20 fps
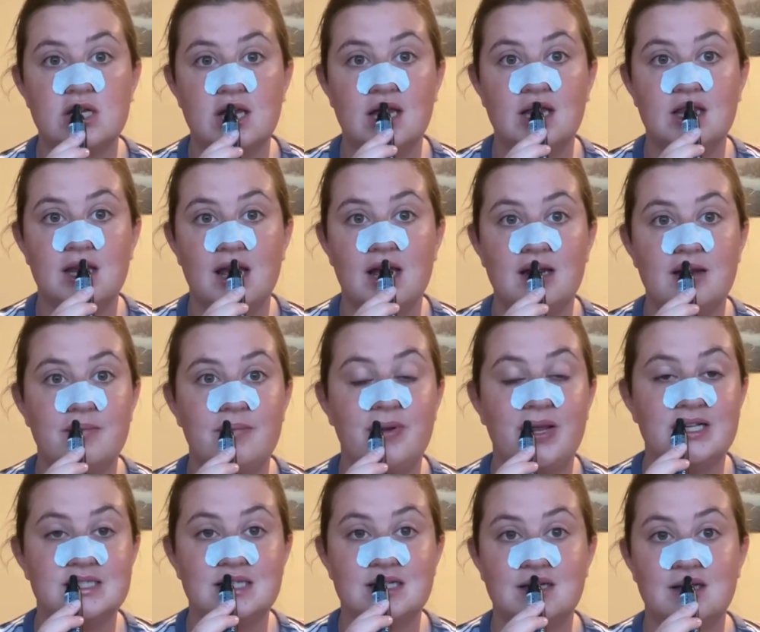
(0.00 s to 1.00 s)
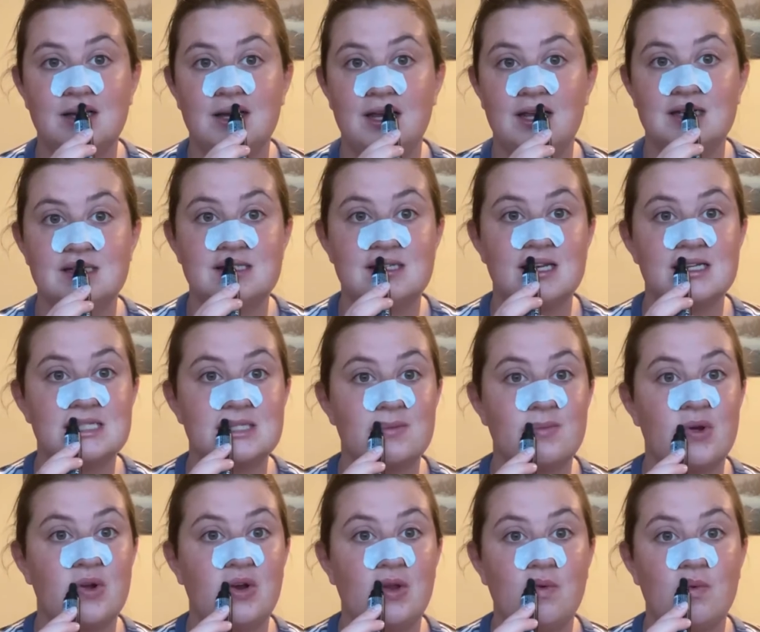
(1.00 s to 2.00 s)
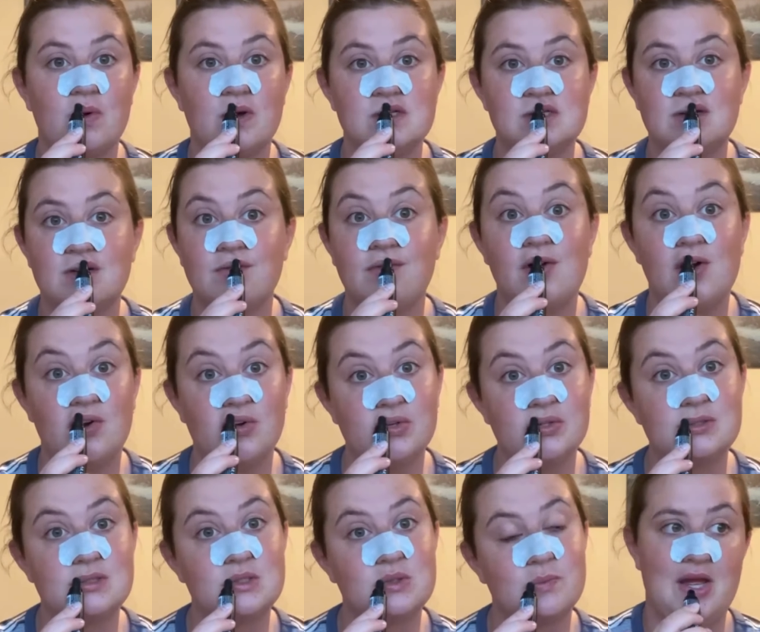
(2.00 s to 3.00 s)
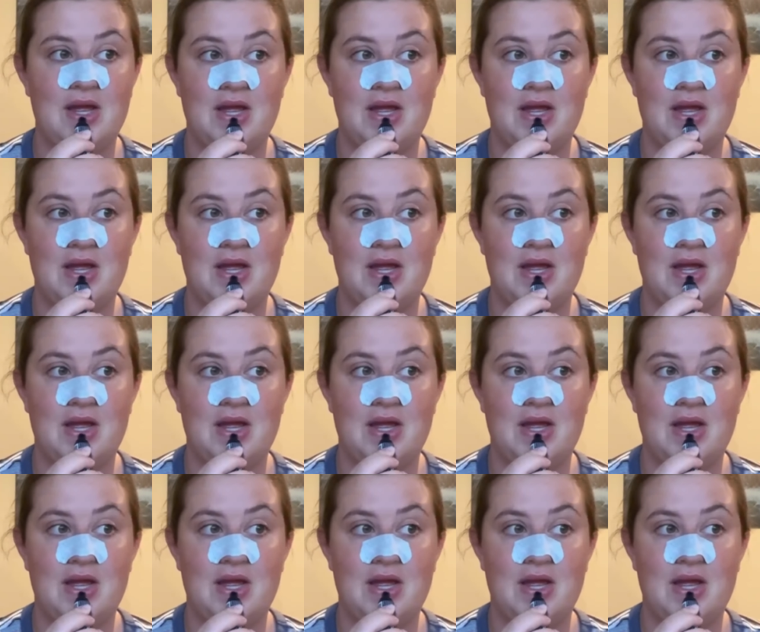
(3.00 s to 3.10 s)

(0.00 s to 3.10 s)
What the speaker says: and that basically his testimony was false.